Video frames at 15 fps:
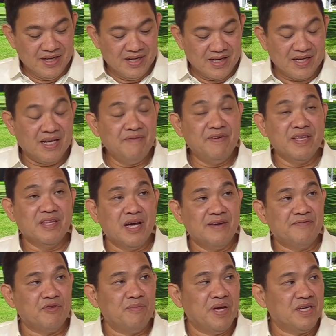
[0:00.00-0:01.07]
uh, giving the
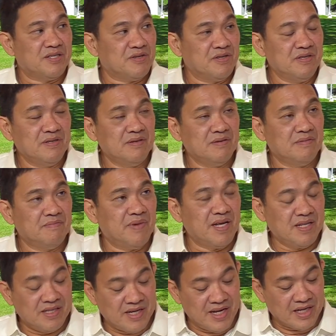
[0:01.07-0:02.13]
information by
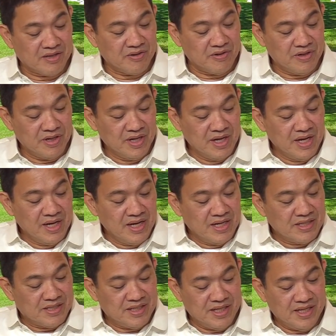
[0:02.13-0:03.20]
the director,
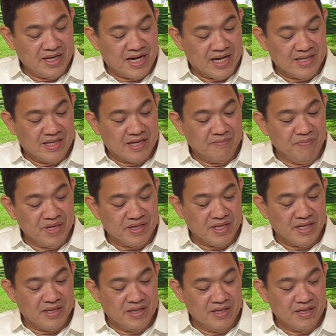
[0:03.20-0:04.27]
she had
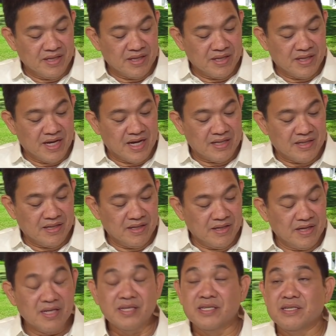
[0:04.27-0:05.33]
admitted that
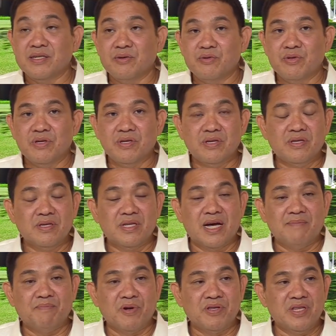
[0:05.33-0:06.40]

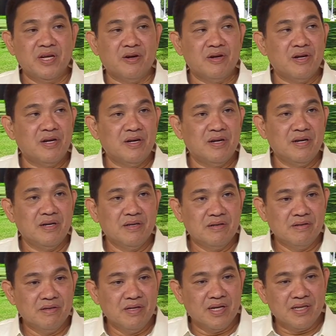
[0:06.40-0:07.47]
that particular,
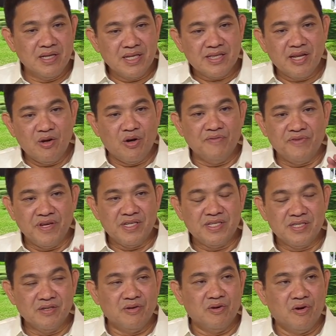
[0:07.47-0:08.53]
that little
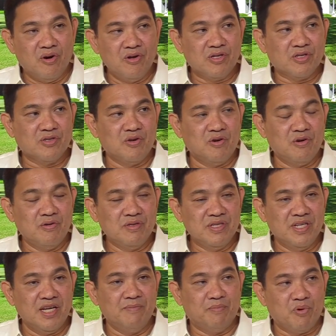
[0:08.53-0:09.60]
office also
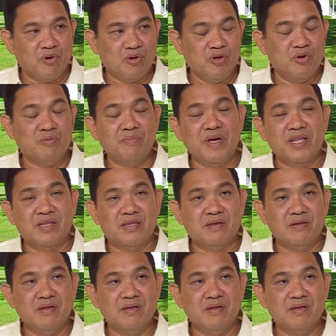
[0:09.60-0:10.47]
did procurement